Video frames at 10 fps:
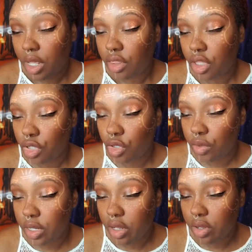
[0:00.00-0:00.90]
The
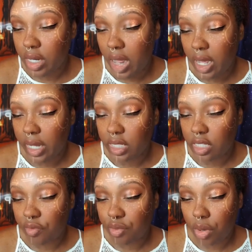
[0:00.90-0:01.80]
nuclear lines
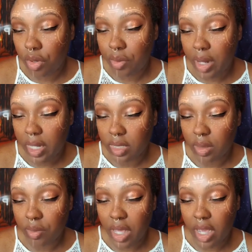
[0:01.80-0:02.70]
of
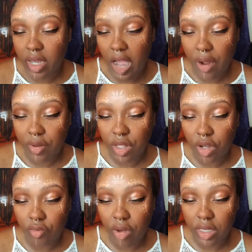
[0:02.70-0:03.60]
protoplasm that carry the
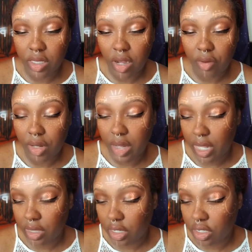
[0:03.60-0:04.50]
hereditary
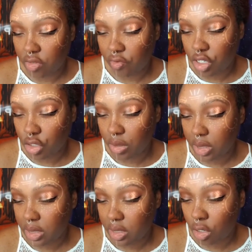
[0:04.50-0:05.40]
and the
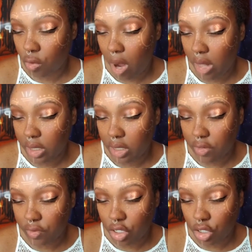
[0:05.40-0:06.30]
individualistic qualities
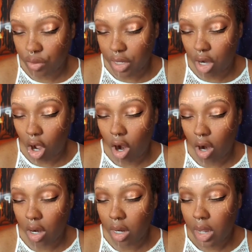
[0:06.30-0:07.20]
of the unit
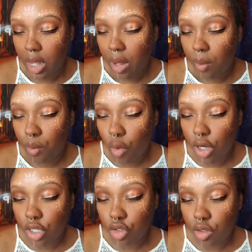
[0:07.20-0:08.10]
are
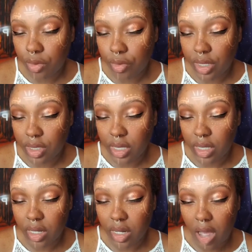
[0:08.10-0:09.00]
more numerous in
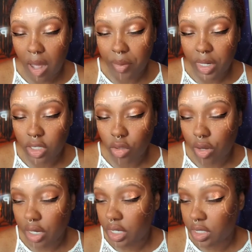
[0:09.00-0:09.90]
the complex
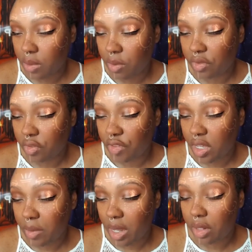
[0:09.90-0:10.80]
organism of the
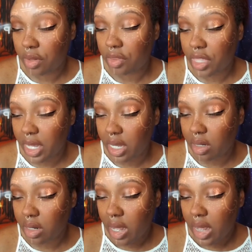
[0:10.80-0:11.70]
female
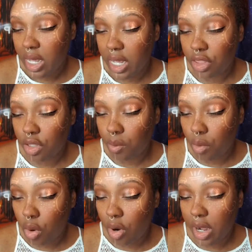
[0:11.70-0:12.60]
than in the
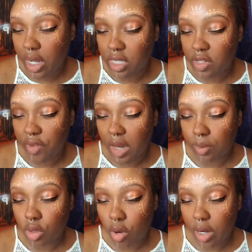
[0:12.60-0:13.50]
more
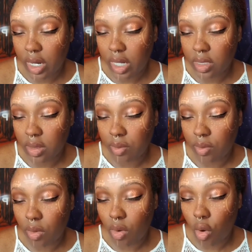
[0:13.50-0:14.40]
undeveloped organism
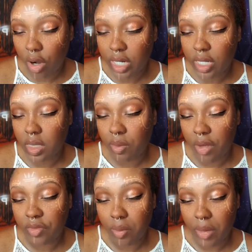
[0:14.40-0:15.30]

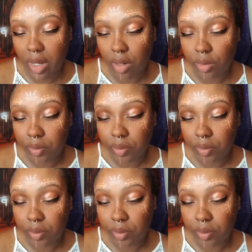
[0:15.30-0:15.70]
of the male.